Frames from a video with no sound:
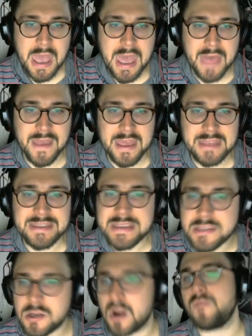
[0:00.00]
And then
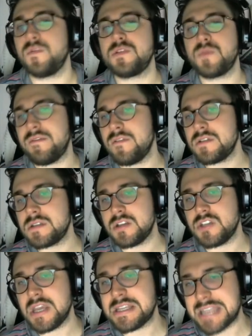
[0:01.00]
this card, which when I first saw
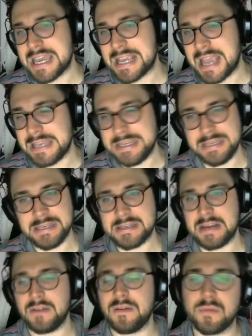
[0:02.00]
Jake's deck, I didn't
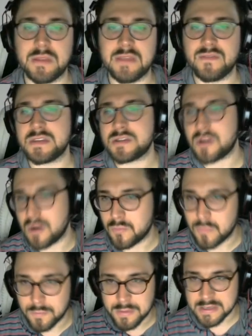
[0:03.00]
entirely believe that this card
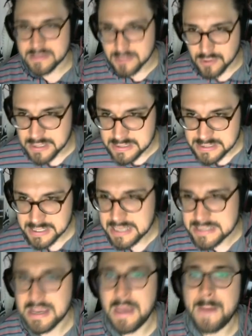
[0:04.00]
would be as good as it
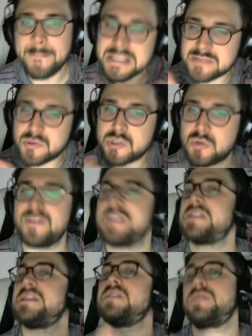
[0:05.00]
is, but this was sort of
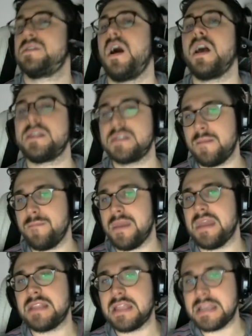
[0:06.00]
the secret sauce that
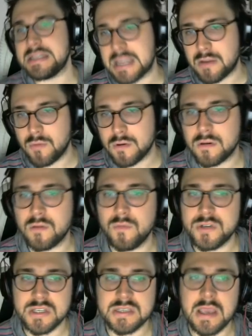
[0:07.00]
made the ladies deck work,
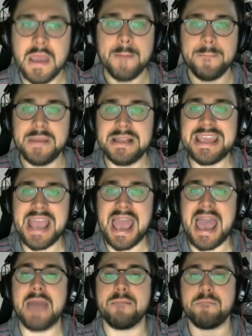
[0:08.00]
which is Melee
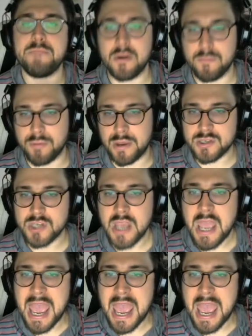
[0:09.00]
at Bitterbridge.